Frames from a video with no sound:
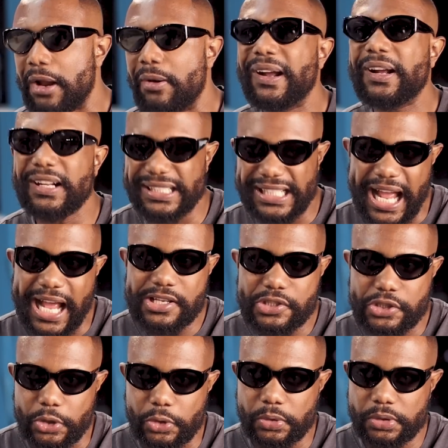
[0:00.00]
I
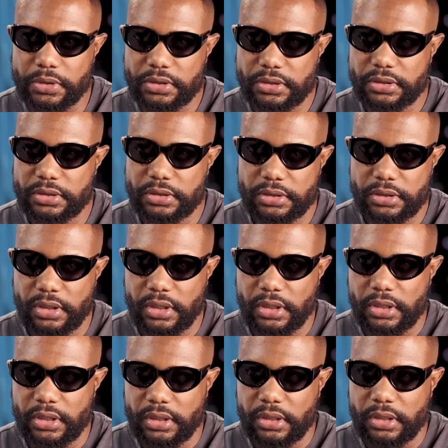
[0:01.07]
recognize you.
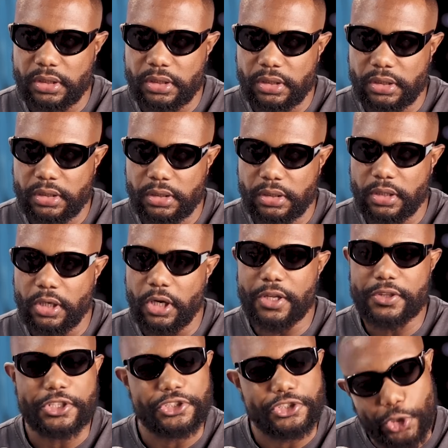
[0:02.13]
The juice.
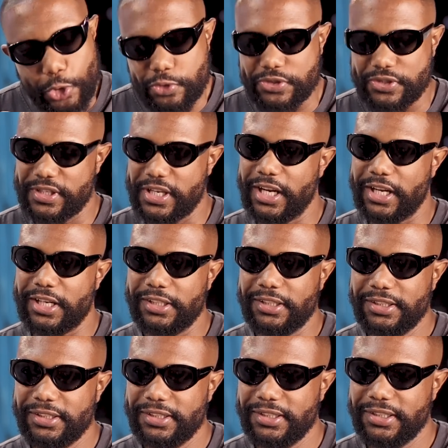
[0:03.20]
On the juice, nigga. On
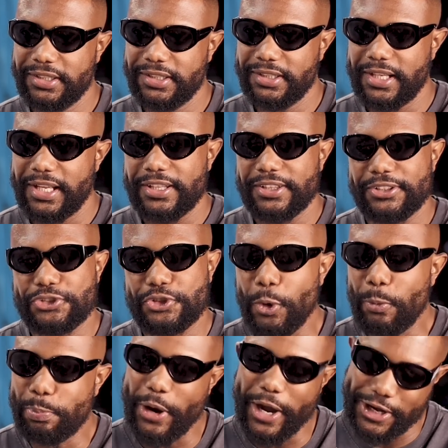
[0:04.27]
the juice.
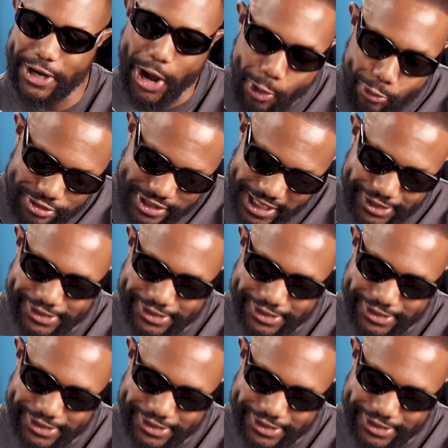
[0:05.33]
2.0, nigga.